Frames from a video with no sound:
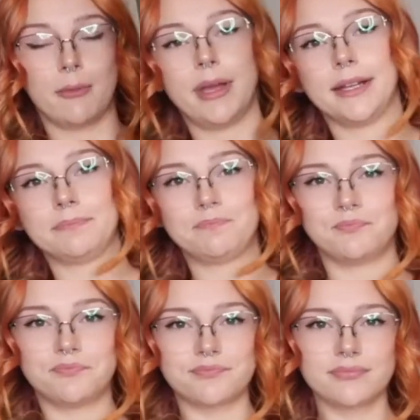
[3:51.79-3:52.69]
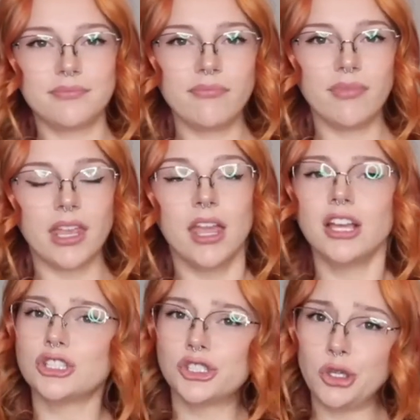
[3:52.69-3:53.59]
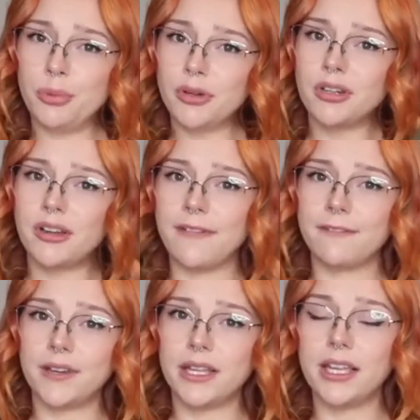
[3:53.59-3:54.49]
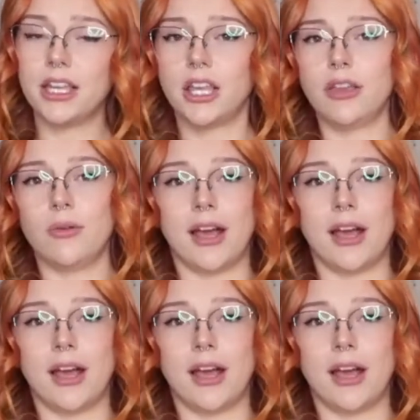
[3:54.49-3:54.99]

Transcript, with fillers: But super freaking cute.